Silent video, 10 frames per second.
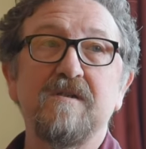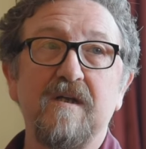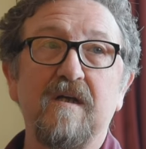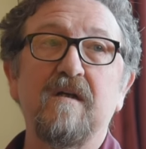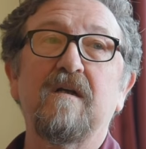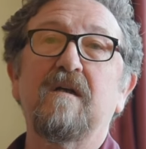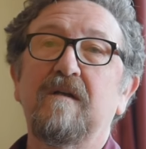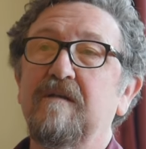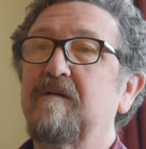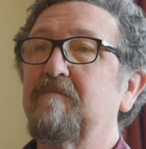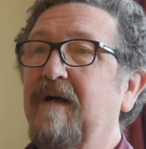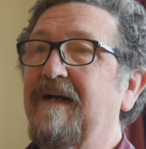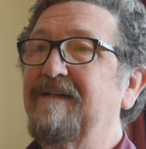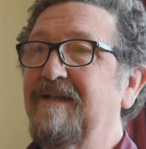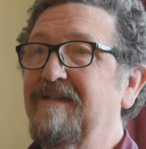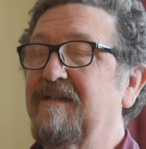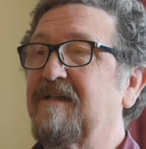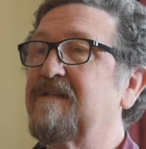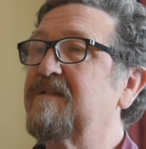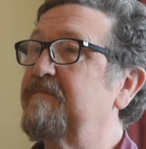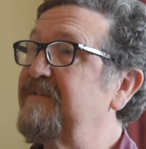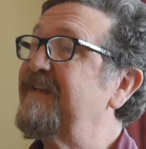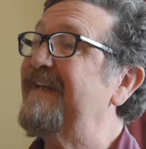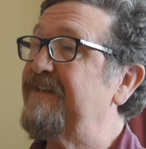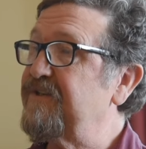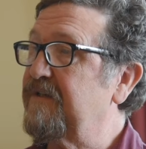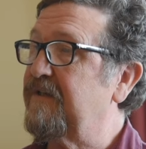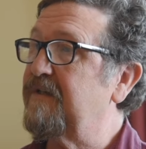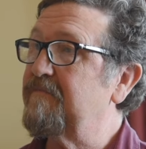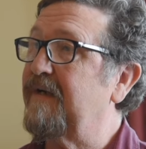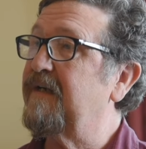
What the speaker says: say that mind exists substantially.